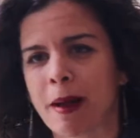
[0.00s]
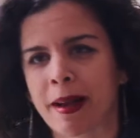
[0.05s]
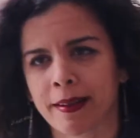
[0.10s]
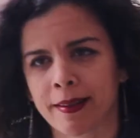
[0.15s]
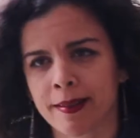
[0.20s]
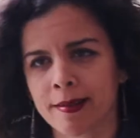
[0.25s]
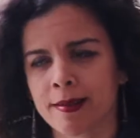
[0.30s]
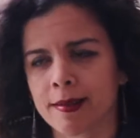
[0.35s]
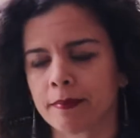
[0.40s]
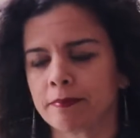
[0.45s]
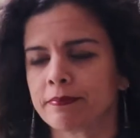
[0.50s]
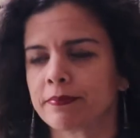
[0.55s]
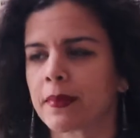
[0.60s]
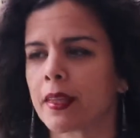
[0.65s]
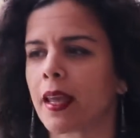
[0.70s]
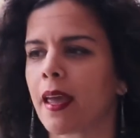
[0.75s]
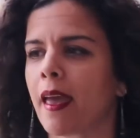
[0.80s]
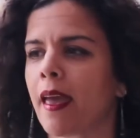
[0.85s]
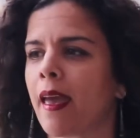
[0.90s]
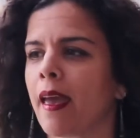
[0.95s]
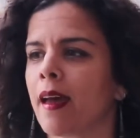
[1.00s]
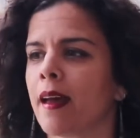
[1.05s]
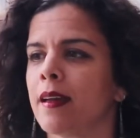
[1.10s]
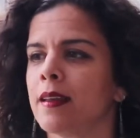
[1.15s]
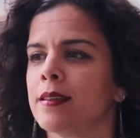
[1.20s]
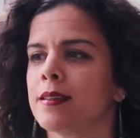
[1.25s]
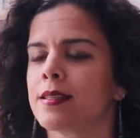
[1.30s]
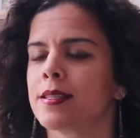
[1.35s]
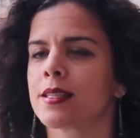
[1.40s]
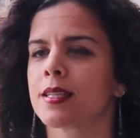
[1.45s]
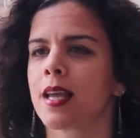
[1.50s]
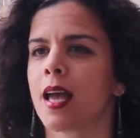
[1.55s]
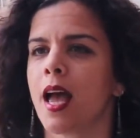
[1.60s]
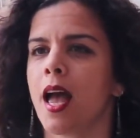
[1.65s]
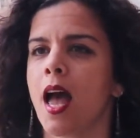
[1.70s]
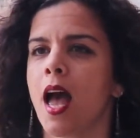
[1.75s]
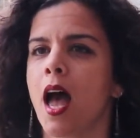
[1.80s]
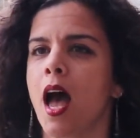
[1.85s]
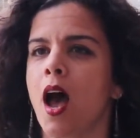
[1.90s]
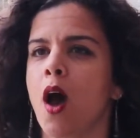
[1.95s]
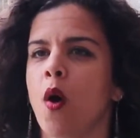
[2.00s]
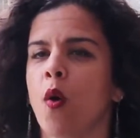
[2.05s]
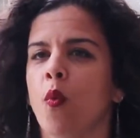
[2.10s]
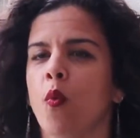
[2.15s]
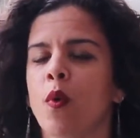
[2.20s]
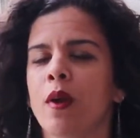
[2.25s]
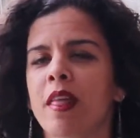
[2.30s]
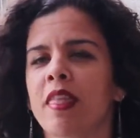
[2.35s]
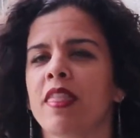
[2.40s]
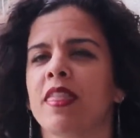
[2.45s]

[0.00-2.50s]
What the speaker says: Marquez, and one